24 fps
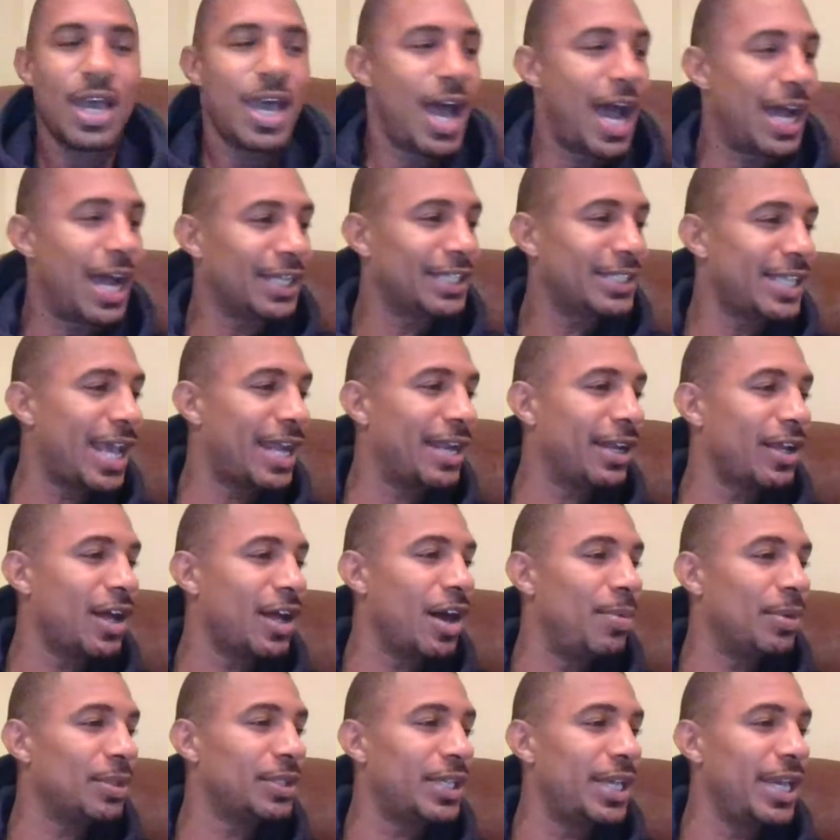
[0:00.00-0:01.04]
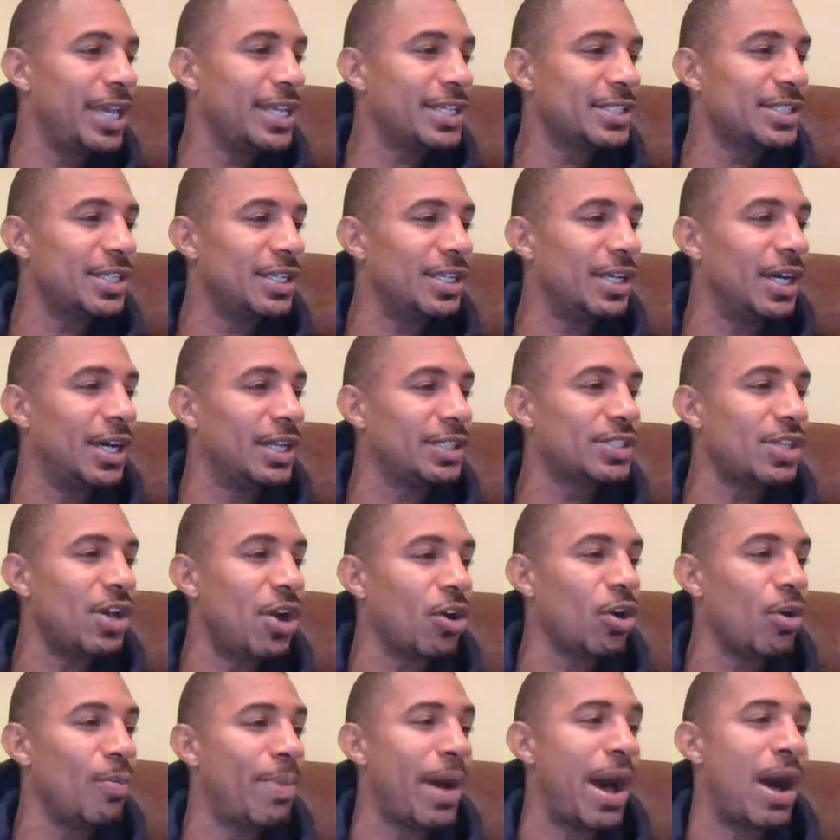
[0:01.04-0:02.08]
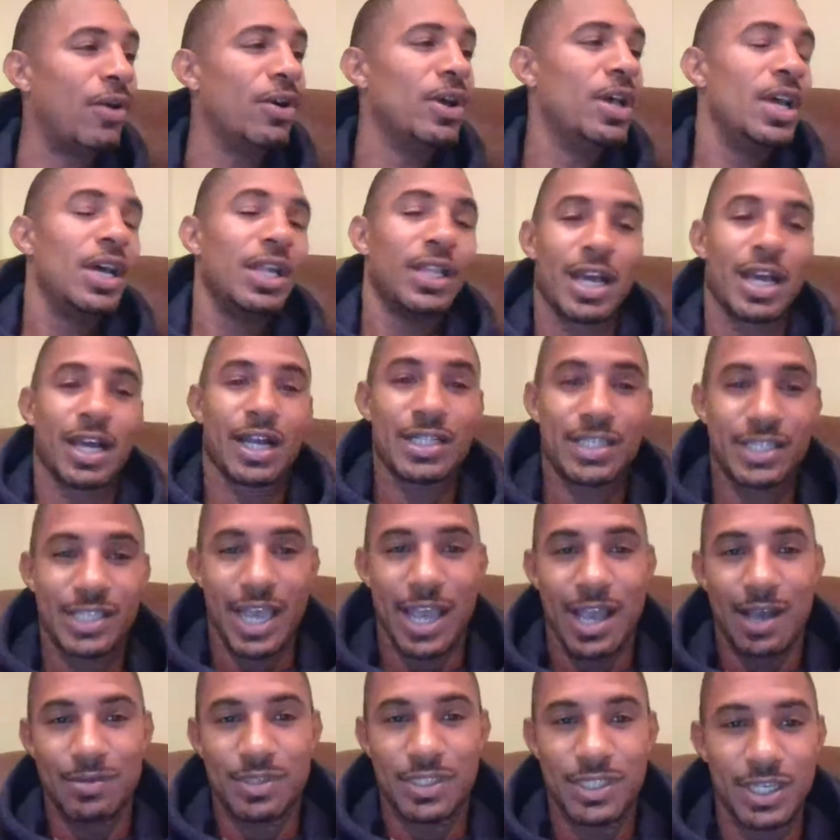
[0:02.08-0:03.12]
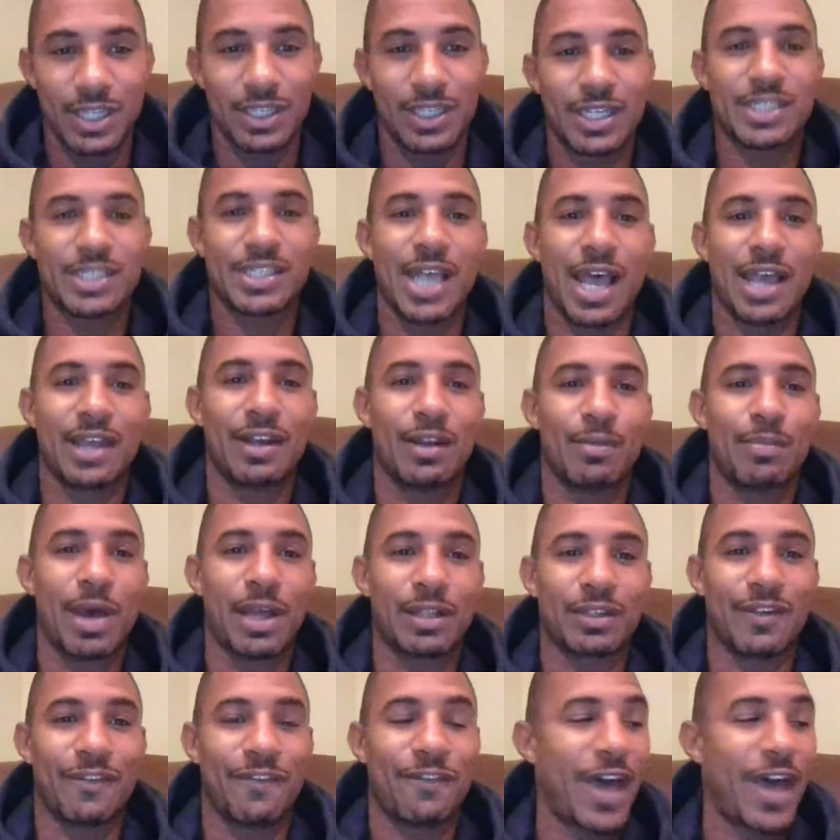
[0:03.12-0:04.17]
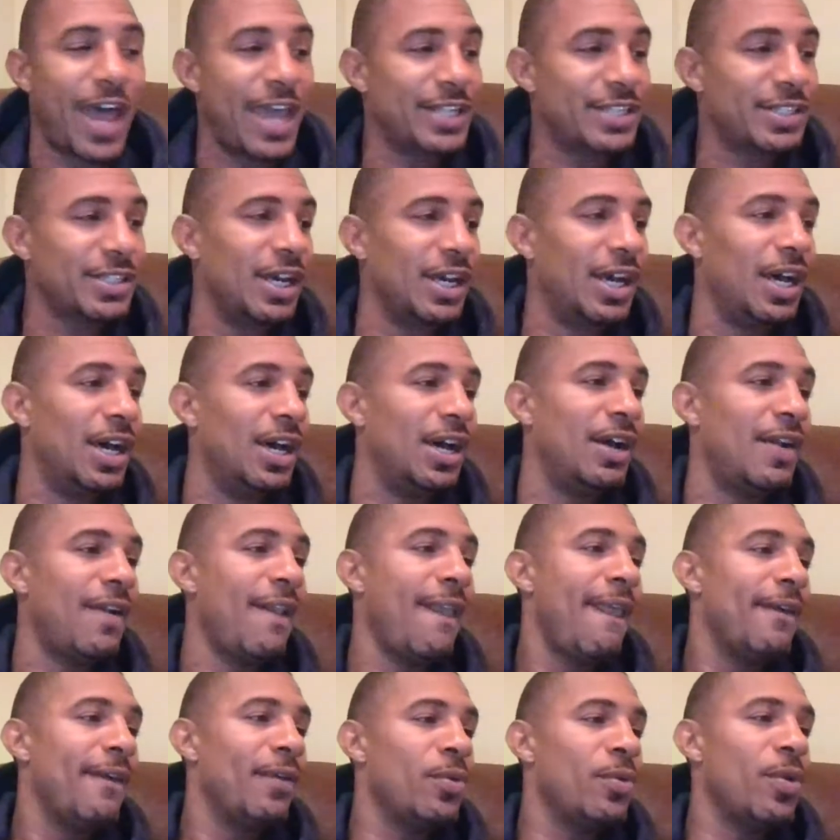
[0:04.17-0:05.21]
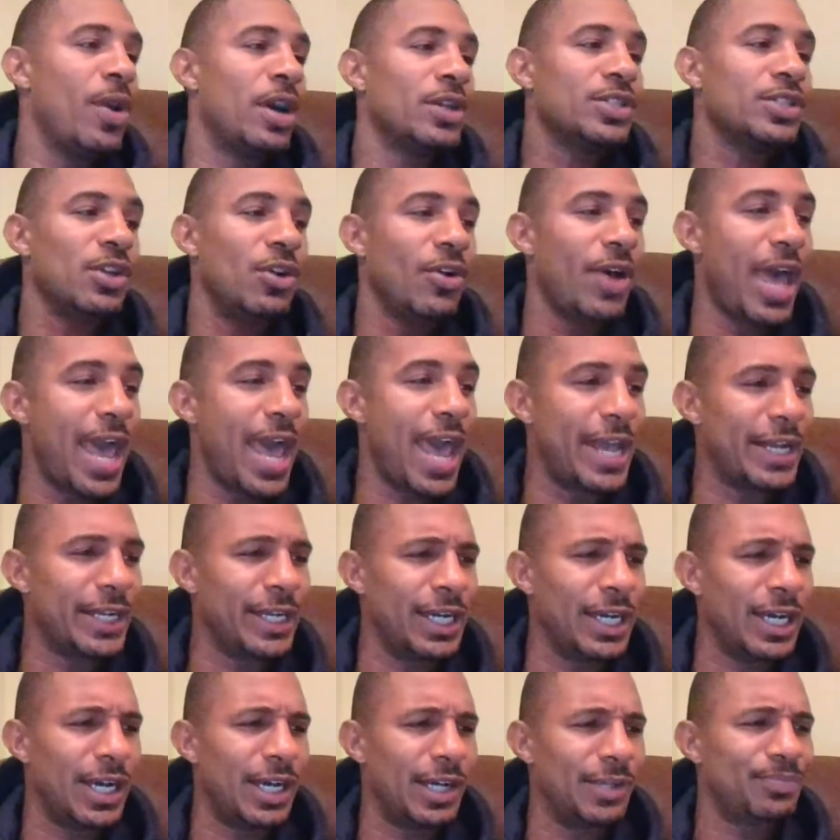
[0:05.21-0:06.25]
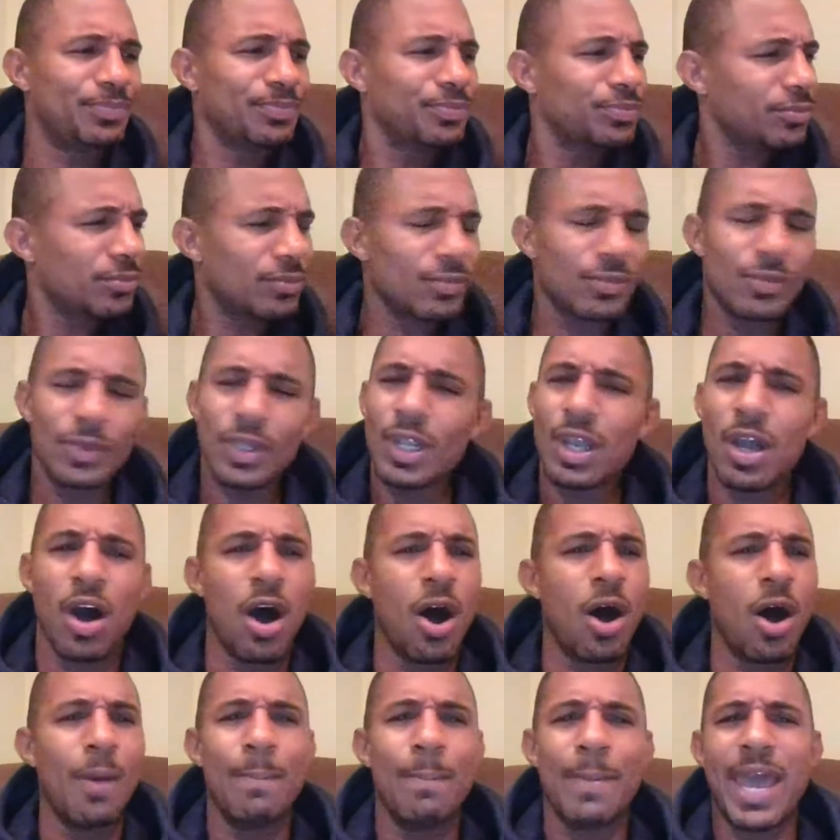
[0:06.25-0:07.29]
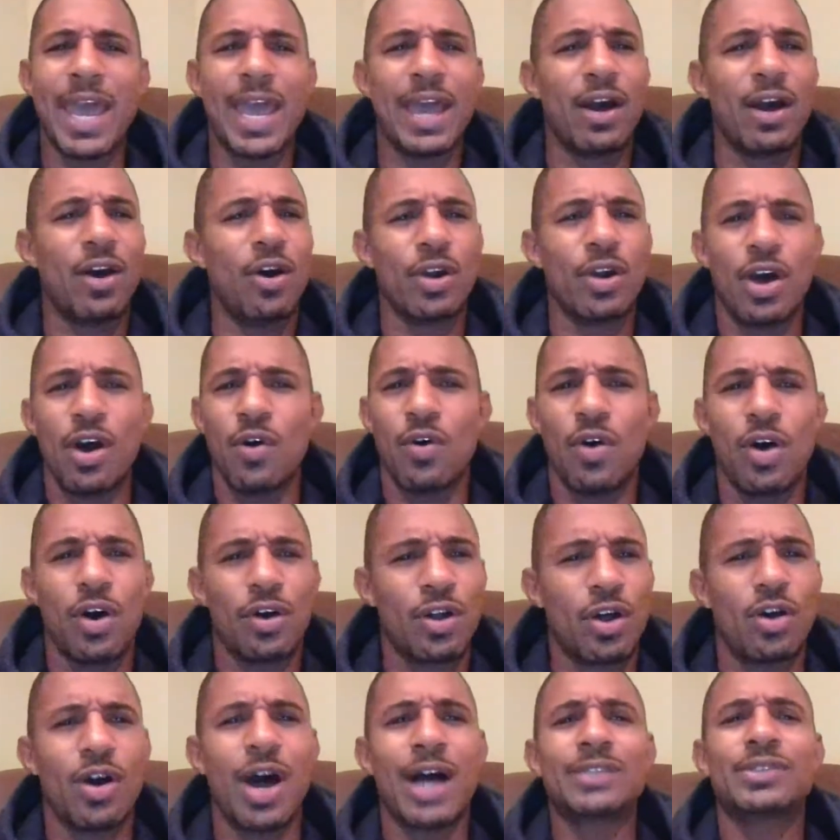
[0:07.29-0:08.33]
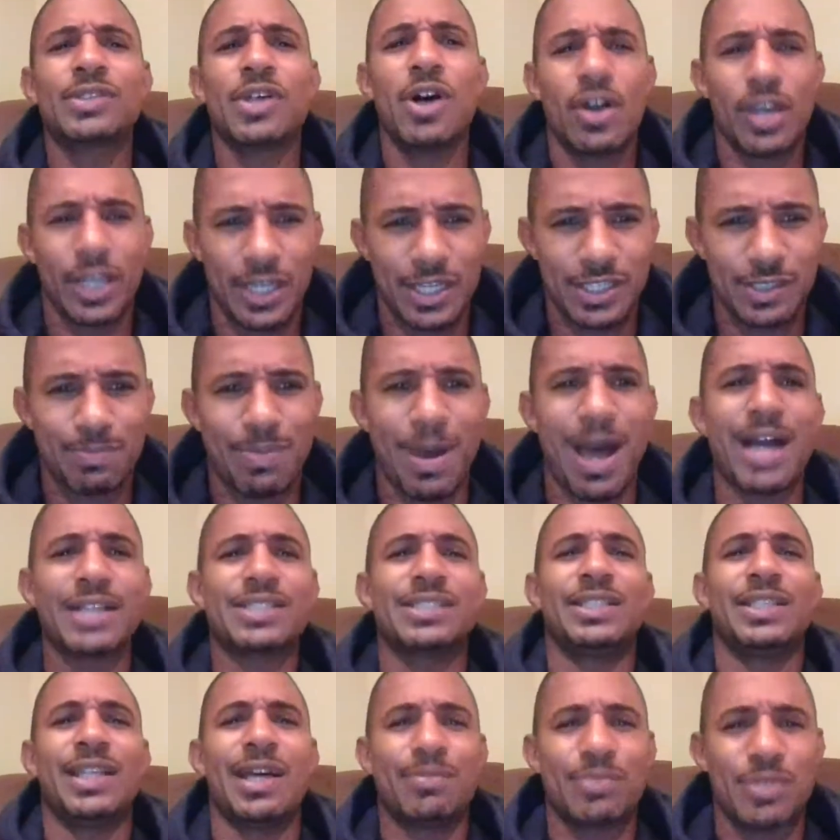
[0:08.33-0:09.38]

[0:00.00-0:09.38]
I just had a couple things to talk about. Like I say, I'm still excited about the fights. We also had oh man, hold on. I'm talking this boxing.